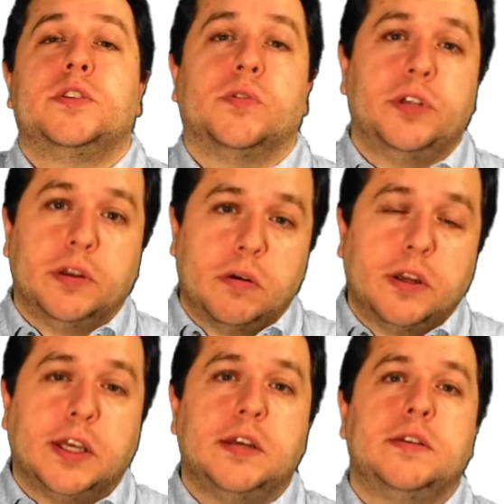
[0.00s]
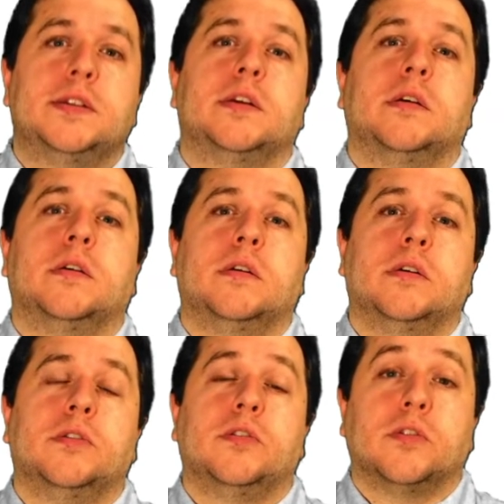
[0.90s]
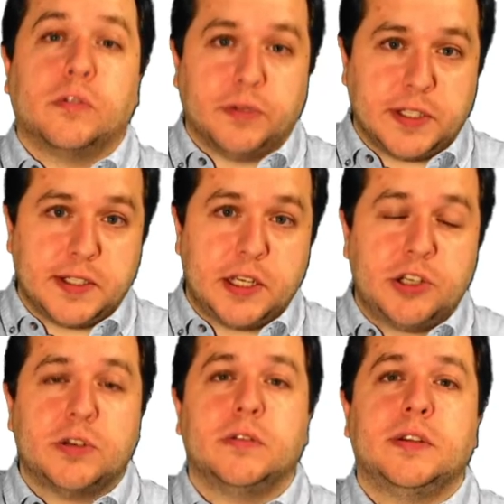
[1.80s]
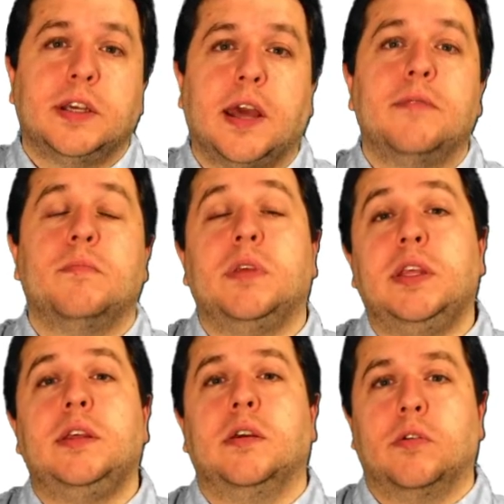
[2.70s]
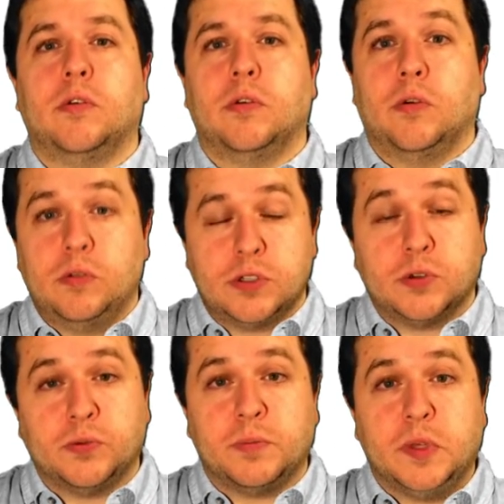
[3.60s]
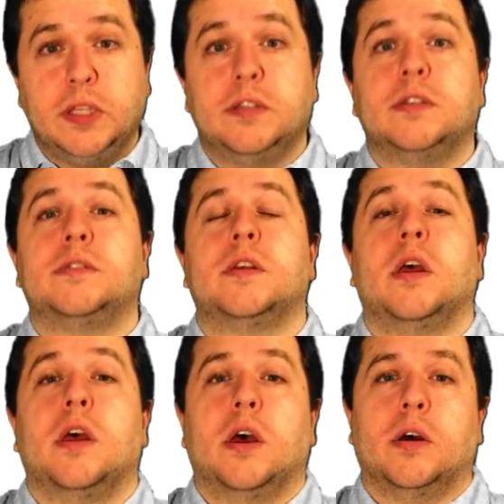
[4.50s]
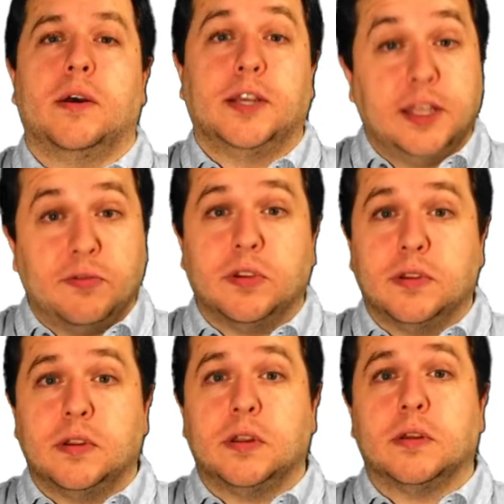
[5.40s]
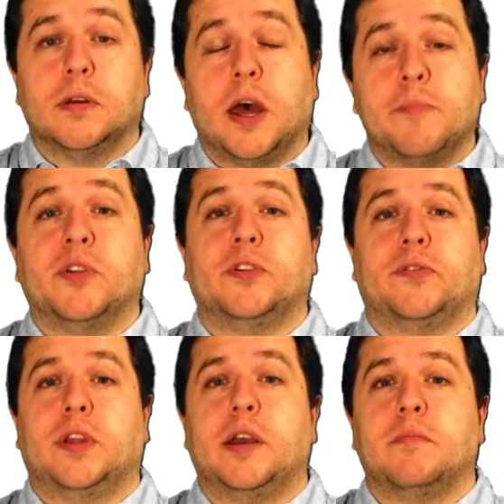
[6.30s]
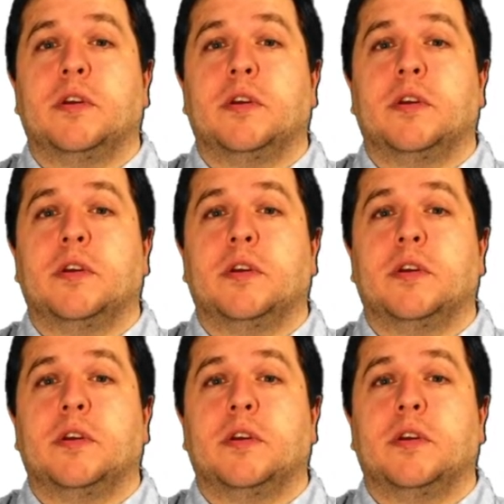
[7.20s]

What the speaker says: in our case, the concretization can be also repeated given amount of time.